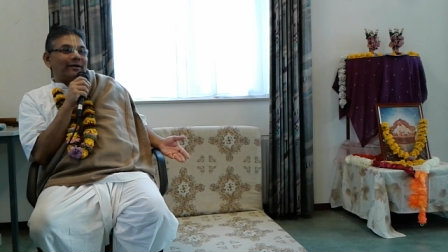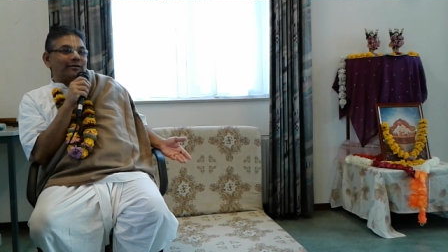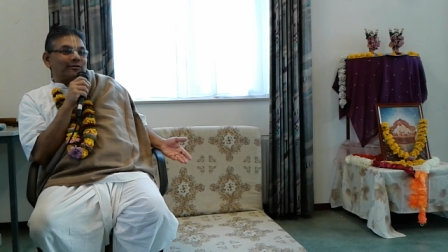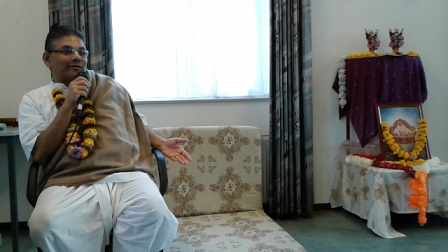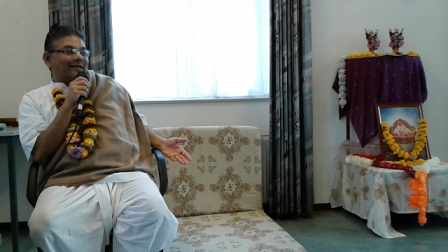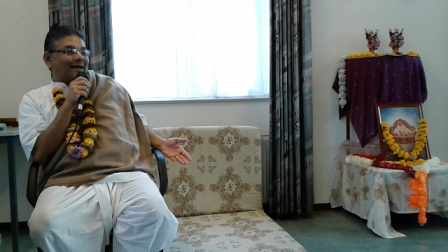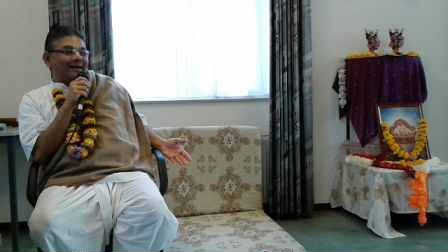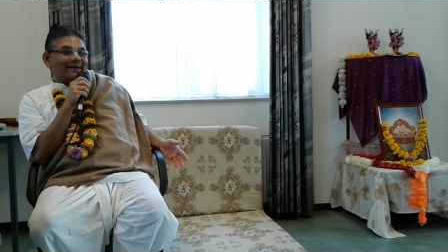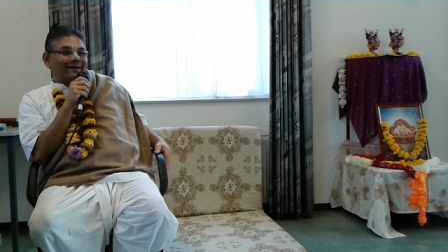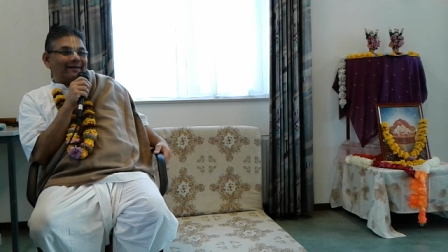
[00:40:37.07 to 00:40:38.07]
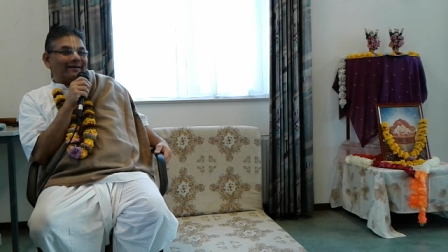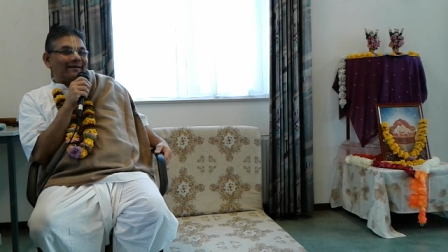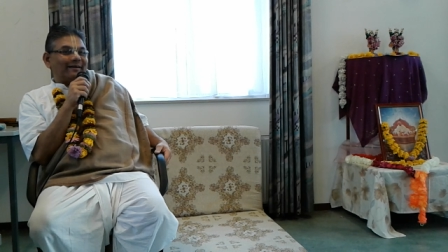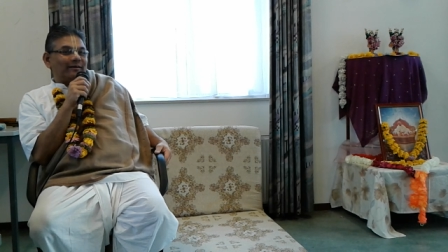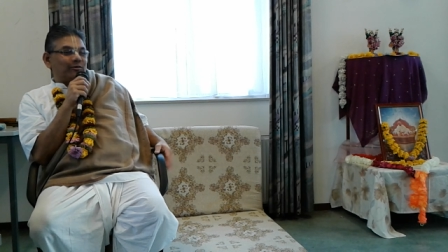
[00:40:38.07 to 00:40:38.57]
in society.
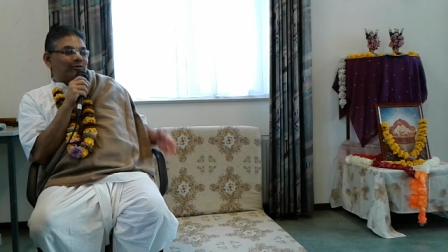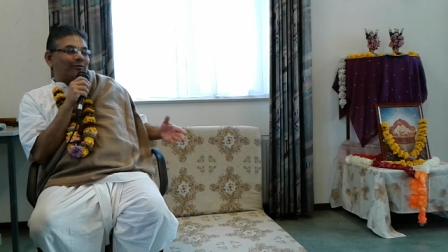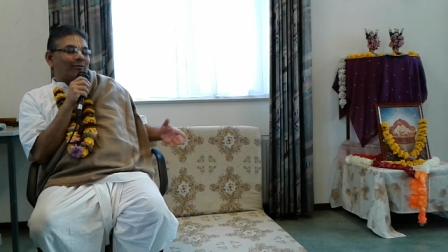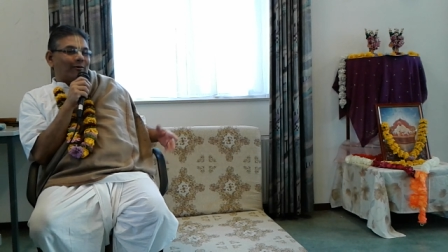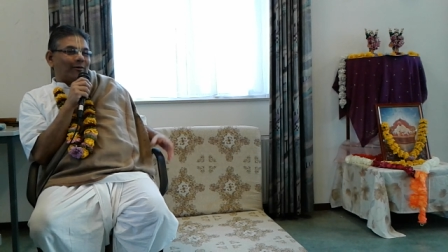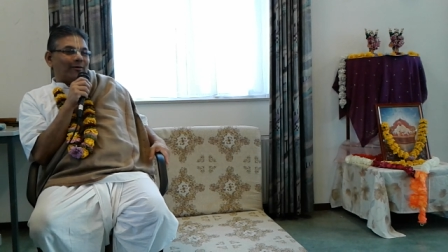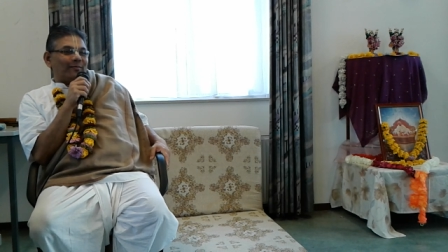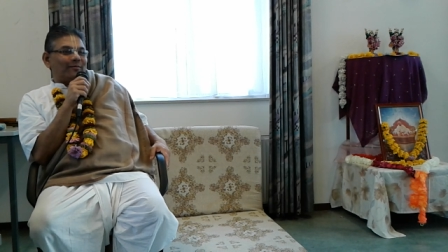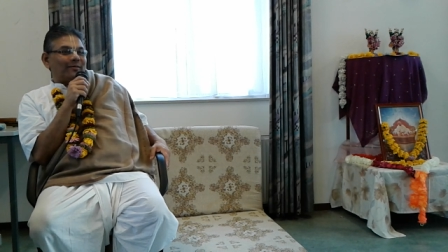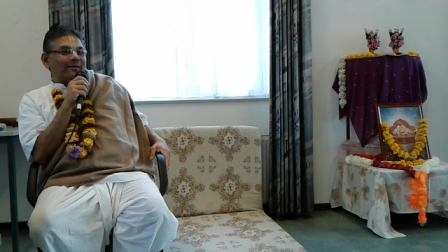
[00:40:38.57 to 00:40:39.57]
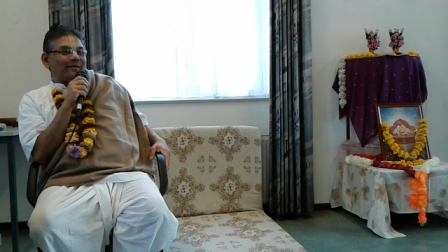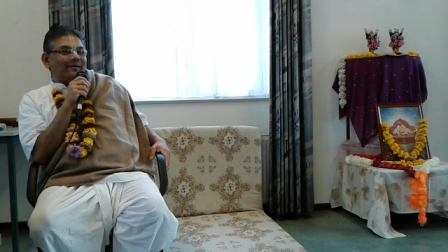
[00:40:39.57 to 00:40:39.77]
You should go home.